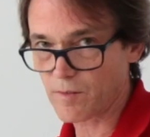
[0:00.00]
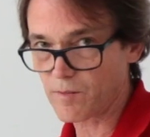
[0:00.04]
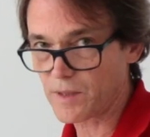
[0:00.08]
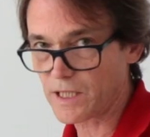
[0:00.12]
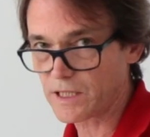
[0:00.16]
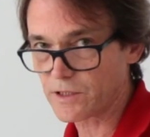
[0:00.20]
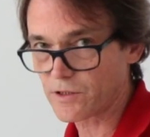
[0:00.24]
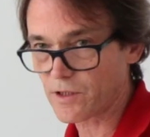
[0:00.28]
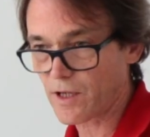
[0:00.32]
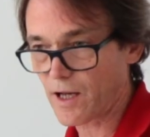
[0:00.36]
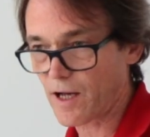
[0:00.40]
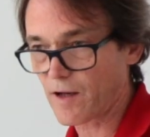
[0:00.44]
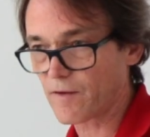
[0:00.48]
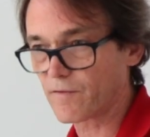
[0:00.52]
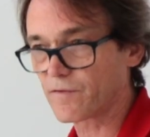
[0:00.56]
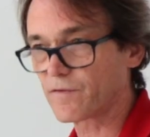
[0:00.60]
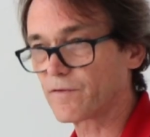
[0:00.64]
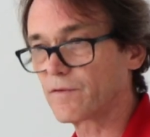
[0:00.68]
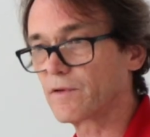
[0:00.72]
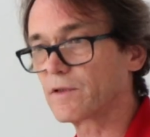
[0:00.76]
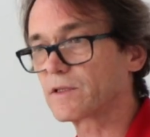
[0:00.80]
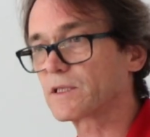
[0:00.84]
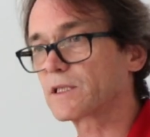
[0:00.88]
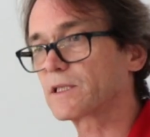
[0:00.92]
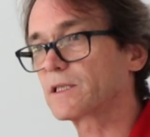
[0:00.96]
so that means you
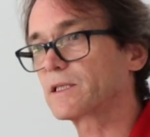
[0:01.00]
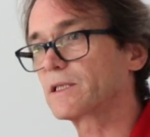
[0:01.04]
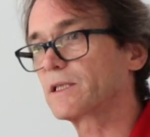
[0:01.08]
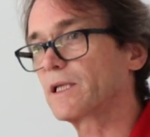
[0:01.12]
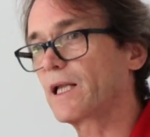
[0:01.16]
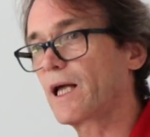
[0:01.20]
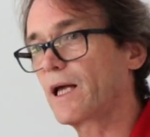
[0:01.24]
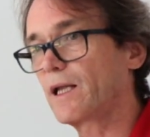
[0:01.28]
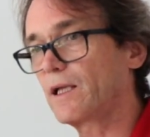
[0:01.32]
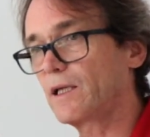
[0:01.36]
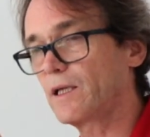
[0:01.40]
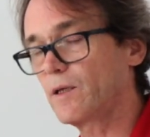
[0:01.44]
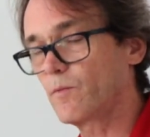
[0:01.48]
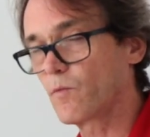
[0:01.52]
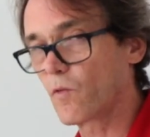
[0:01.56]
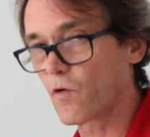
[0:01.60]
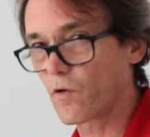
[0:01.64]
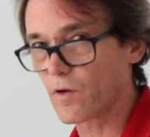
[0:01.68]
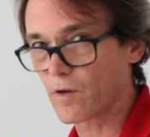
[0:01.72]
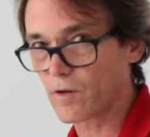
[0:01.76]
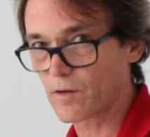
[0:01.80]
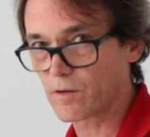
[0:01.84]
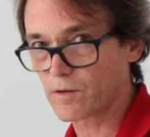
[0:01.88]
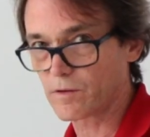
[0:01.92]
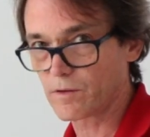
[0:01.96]
have slightly
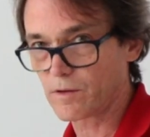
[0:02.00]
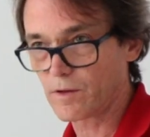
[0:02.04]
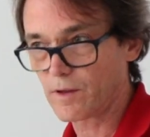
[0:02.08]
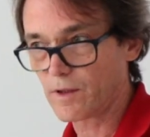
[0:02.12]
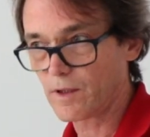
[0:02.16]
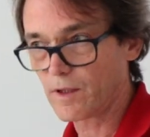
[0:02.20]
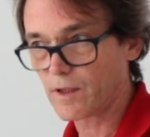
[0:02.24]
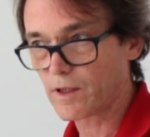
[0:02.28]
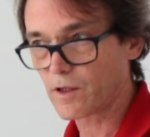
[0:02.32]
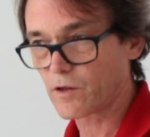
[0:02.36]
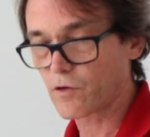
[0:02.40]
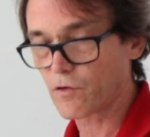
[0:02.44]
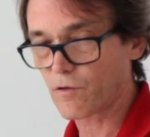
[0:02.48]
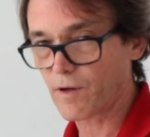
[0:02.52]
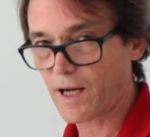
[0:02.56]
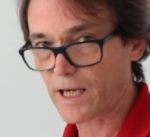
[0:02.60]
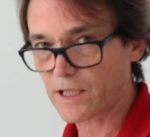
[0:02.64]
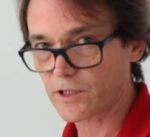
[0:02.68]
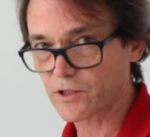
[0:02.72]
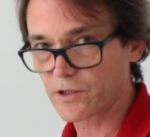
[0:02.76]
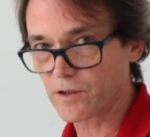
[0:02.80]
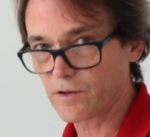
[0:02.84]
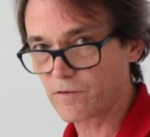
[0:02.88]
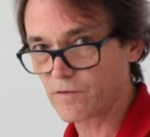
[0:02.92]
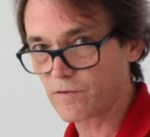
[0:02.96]
more
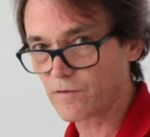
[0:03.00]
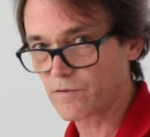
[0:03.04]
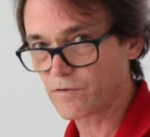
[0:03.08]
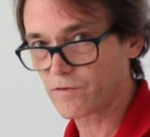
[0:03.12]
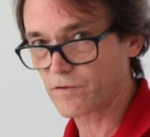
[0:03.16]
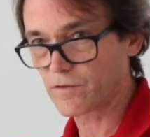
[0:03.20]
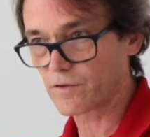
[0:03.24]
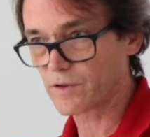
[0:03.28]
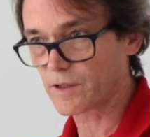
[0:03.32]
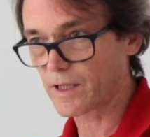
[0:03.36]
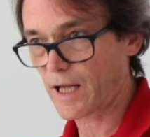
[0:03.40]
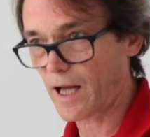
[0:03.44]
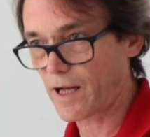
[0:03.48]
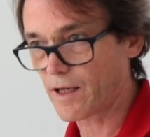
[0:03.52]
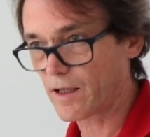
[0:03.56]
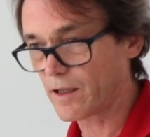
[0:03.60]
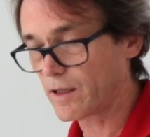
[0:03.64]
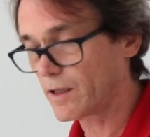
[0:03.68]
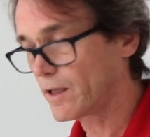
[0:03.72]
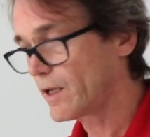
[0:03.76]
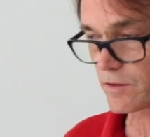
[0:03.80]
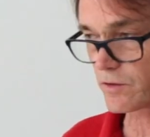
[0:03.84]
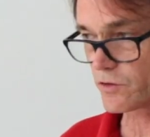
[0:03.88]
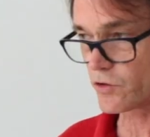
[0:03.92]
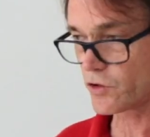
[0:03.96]
correction for
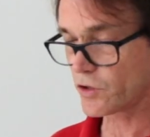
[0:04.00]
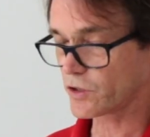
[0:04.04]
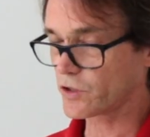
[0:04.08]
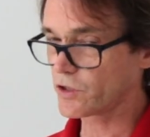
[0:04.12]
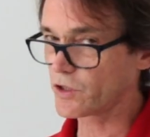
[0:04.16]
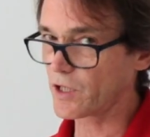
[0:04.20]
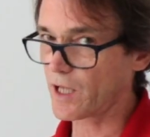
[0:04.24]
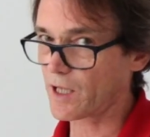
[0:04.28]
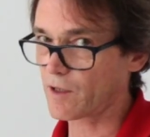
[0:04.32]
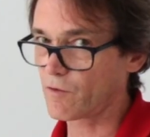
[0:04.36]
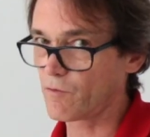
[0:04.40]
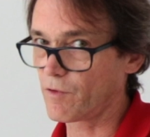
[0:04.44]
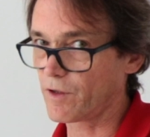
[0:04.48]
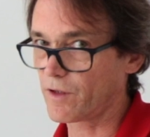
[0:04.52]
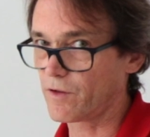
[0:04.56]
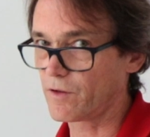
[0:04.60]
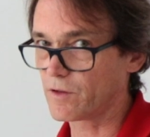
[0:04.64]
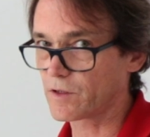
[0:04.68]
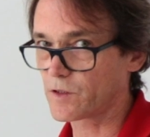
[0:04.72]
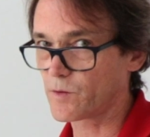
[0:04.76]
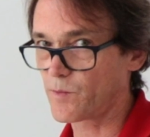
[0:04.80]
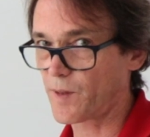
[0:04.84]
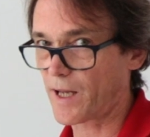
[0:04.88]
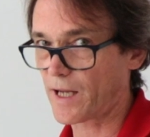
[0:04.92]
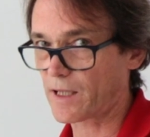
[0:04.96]
data. Just check with
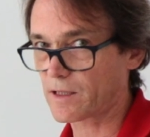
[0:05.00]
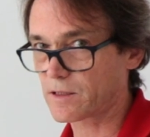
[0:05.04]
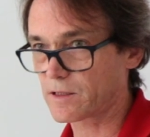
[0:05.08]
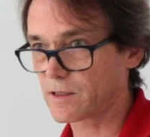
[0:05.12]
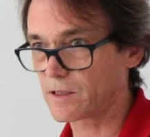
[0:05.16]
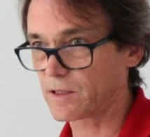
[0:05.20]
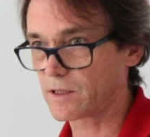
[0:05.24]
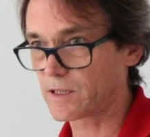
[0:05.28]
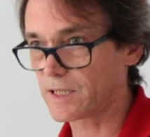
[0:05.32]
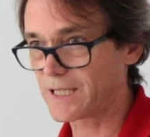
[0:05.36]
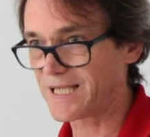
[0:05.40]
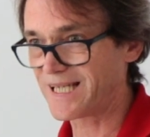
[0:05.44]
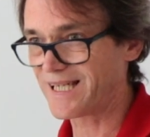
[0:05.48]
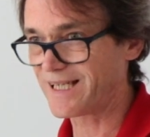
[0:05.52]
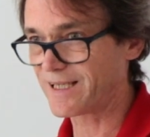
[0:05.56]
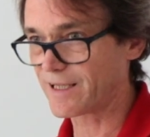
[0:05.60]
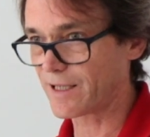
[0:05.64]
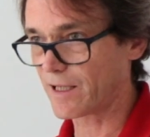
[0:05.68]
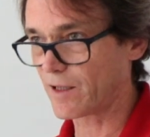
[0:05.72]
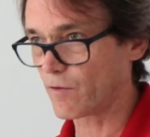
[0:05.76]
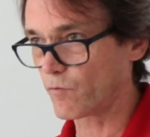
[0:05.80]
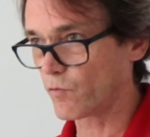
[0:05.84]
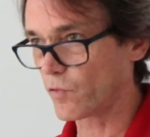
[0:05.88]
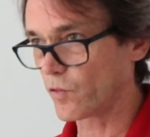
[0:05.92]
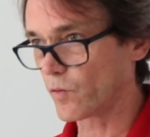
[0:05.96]
your specs to see
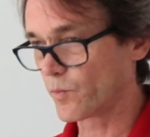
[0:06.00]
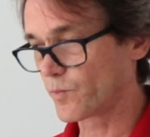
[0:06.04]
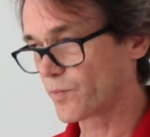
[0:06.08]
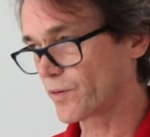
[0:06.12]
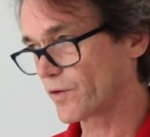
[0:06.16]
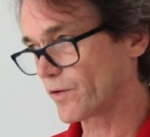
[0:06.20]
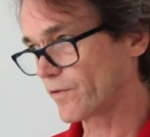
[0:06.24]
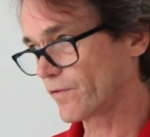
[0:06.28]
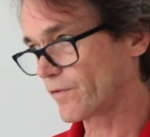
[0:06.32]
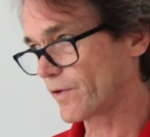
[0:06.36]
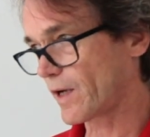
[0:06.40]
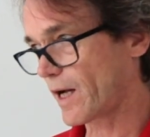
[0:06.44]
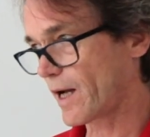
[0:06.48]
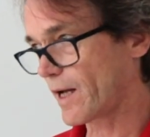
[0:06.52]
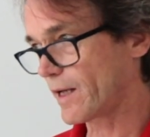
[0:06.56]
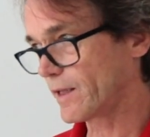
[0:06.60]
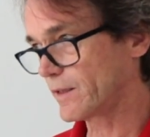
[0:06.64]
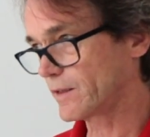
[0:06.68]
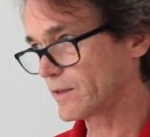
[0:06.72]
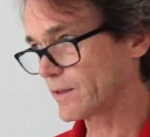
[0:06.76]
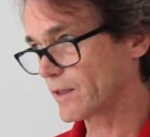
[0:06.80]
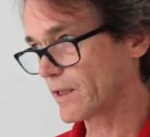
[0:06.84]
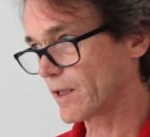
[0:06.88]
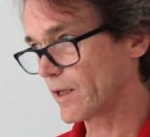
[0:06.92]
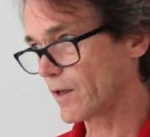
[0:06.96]
that it will
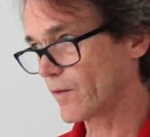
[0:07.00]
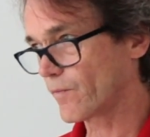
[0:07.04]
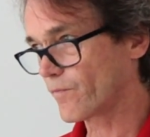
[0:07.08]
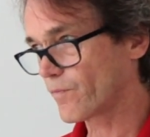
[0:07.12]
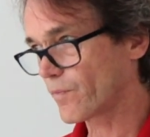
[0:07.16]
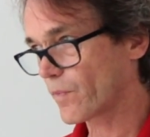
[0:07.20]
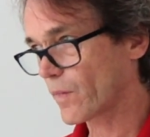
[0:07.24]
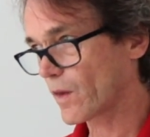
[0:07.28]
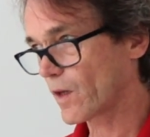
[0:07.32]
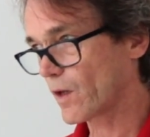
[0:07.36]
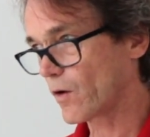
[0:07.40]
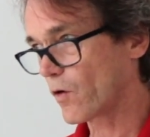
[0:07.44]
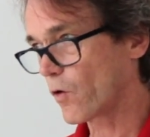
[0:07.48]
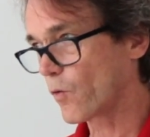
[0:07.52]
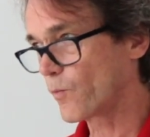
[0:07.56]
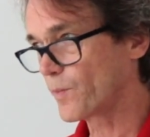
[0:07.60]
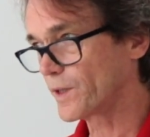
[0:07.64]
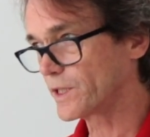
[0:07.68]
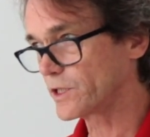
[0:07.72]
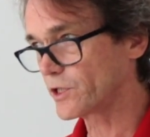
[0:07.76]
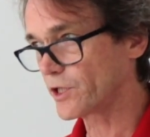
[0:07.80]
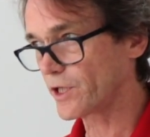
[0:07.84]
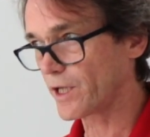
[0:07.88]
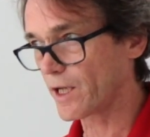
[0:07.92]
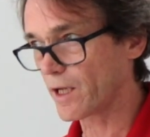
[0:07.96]
provide
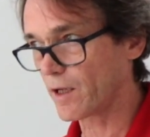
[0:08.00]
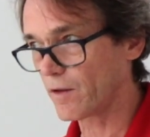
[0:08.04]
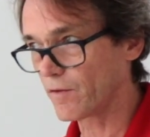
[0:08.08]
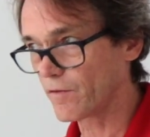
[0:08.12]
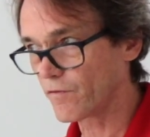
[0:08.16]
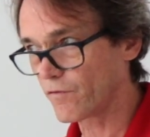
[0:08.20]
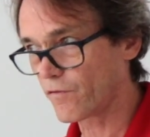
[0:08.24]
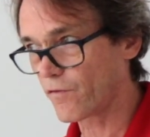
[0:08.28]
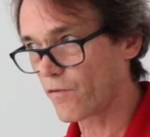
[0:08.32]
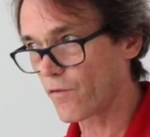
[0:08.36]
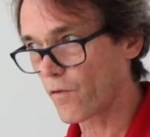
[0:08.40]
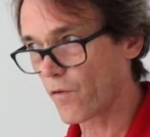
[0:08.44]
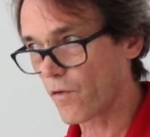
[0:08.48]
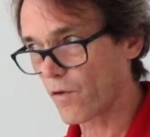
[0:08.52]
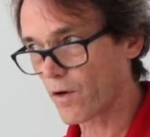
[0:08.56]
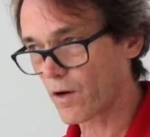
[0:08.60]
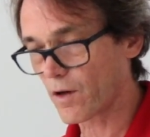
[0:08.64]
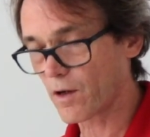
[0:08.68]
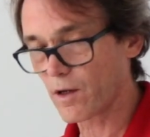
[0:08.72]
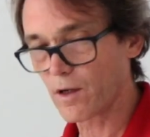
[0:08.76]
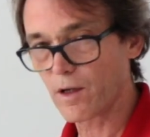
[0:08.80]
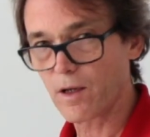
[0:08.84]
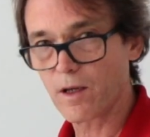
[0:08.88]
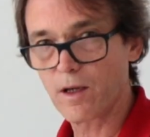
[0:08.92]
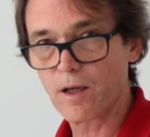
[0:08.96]
OpenGL
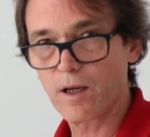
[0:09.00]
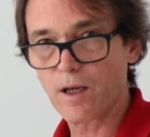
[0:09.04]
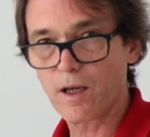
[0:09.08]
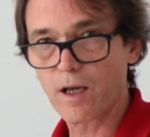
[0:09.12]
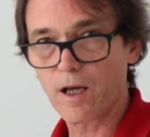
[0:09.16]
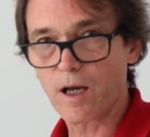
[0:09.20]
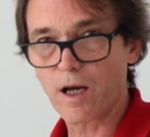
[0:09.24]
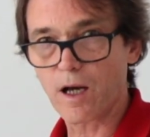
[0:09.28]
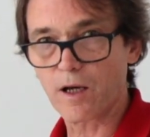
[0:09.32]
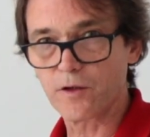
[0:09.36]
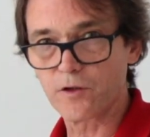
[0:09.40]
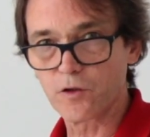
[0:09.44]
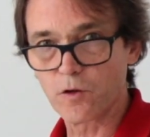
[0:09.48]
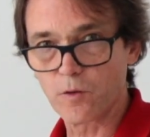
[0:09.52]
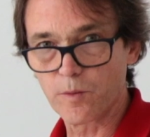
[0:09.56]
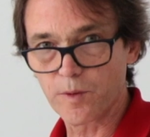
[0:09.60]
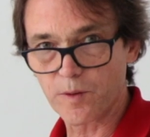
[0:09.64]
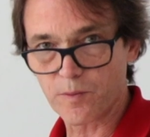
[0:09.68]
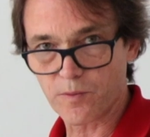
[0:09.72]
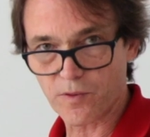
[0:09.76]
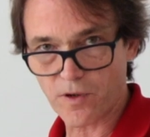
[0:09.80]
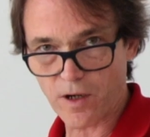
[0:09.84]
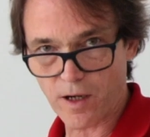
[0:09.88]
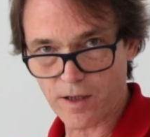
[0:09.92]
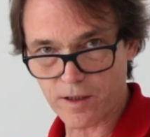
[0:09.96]
for
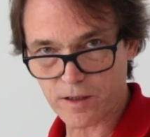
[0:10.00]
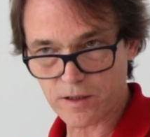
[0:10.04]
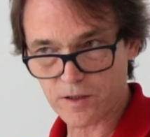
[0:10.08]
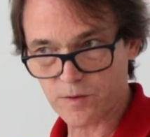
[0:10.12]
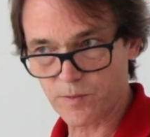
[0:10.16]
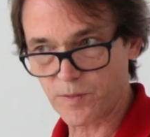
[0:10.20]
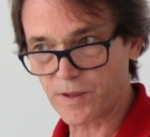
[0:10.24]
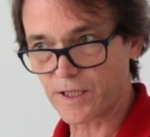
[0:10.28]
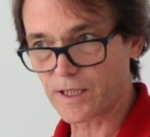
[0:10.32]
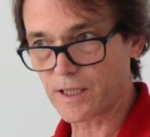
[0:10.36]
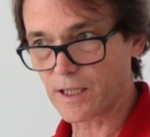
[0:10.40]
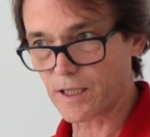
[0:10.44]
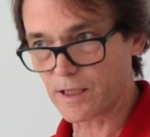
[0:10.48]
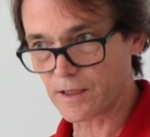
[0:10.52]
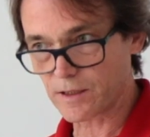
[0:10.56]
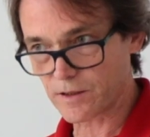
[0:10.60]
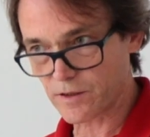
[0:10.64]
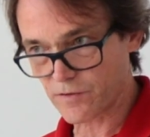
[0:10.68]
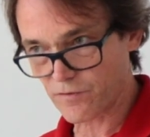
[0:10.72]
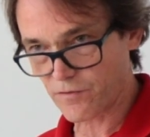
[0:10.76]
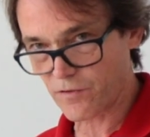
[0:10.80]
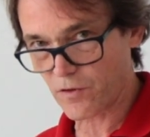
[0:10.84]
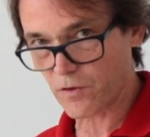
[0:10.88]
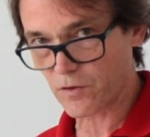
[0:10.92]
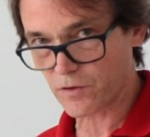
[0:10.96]
Adobe products,
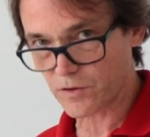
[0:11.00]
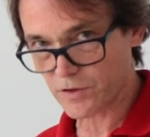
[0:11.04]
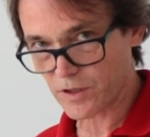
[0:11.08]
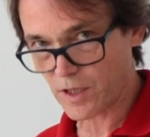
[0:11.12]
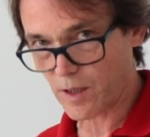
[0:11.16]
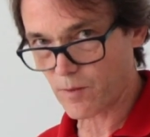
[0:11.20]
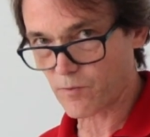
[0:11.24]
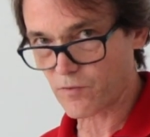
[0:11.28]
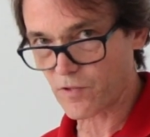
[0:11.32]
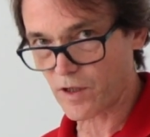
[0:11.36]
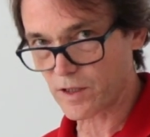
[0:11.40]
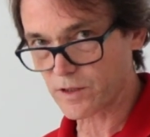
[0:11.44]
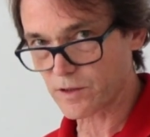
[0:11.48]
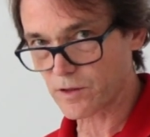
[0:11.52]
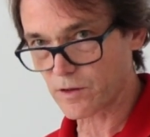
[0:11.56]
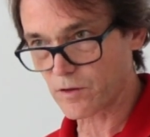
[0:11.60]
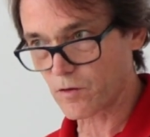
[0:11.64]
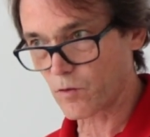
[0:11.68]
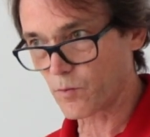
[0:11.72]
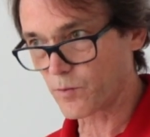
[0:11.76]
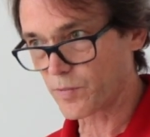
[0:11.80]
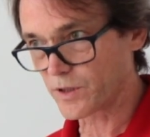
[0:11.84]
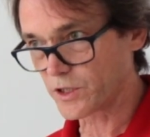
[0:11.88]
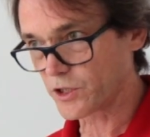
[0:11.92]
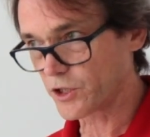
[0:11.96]
because Photoshop runs on
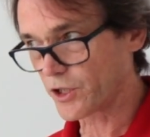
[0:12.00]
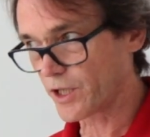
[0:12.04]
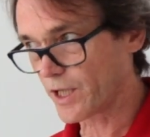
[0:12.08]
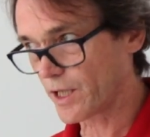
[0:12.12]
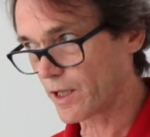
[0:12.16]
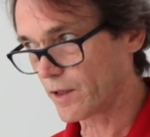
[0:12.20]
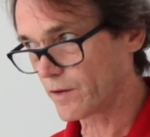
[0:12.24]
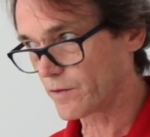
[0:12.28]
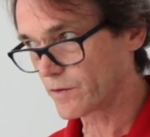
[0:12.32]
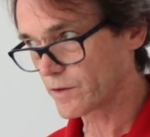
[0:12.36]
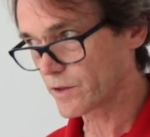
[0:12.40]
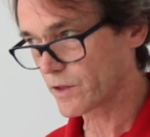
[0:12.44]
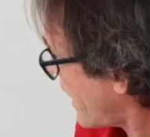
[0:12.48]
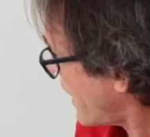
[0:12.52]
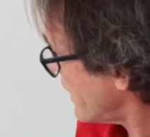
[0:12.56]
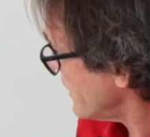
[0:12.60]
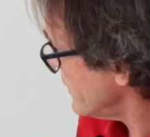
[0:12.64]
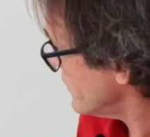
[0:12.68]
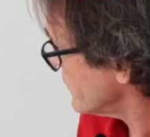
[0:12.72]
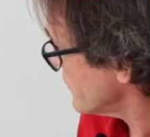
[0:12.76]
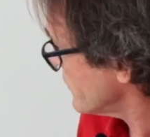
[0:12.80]
OpenGL. How